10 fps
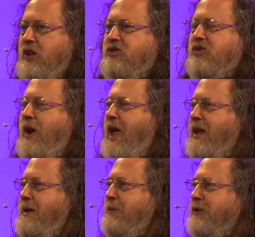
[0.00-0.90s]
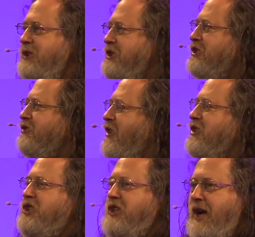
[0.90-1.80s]
So any malicious
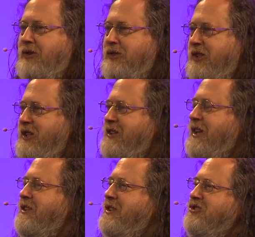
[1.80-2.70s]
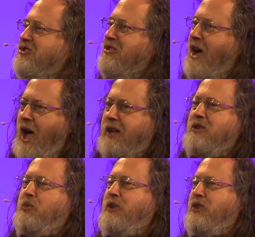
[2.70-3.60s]
functionality that is not
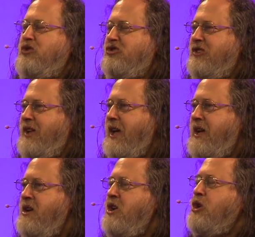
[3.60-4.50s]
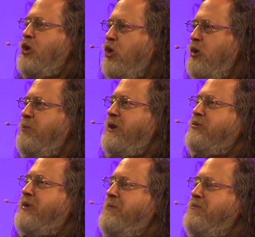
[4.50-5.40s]
in Windows today could be
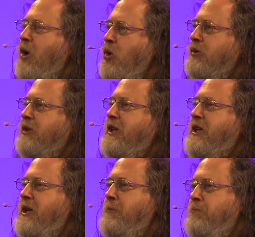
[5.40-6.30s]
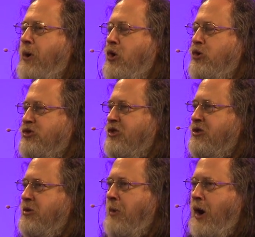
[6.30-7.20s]
remotely imposed
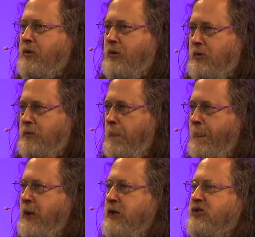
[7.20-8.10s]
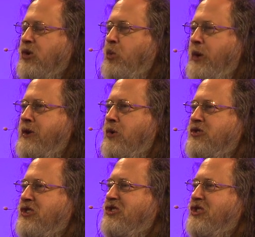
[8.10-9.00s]
tomorrow. So Windows
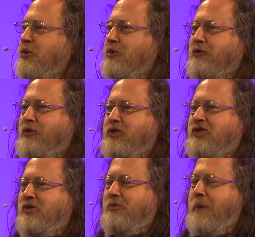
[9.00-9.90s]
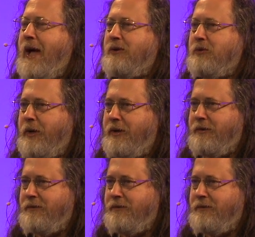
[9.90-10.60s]
is universal malware.